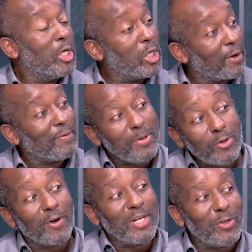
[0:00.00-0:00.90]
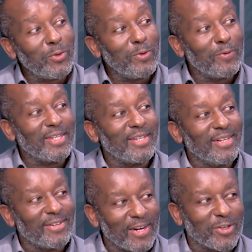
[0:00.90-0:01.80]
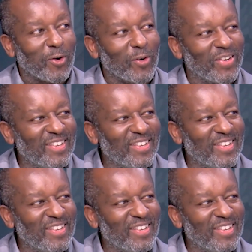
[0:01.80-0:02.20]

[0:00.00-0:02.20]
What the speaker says: She'll have a bit of an issue investing in Rentco.